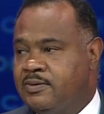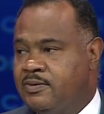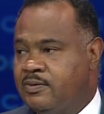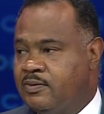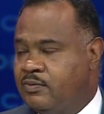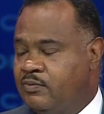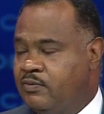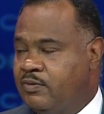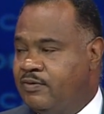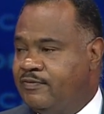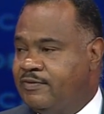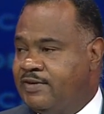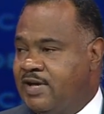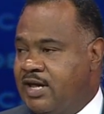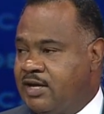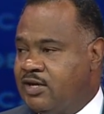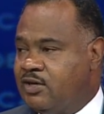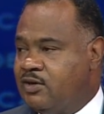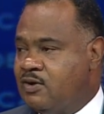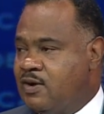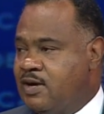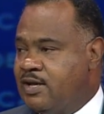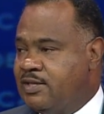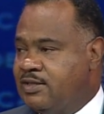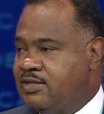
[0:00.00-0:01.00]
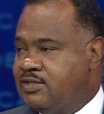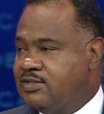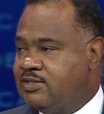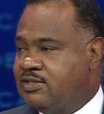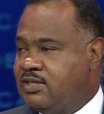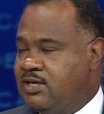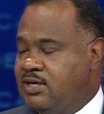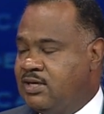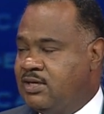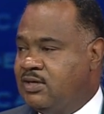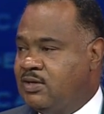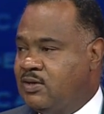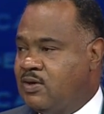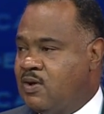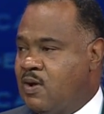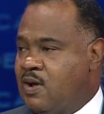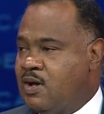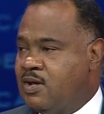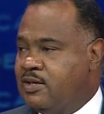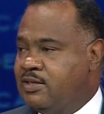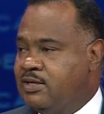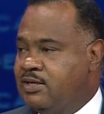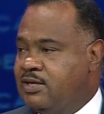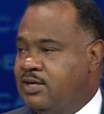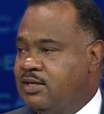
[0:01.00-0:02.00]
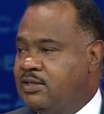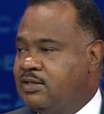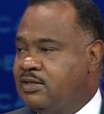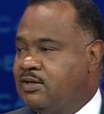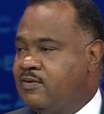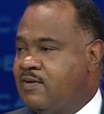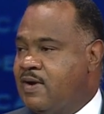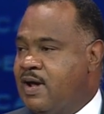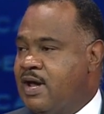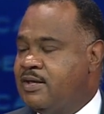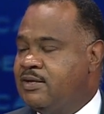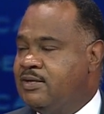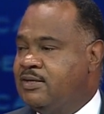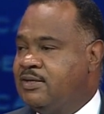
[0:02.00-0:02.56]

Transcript: We've taken on this thing called the underground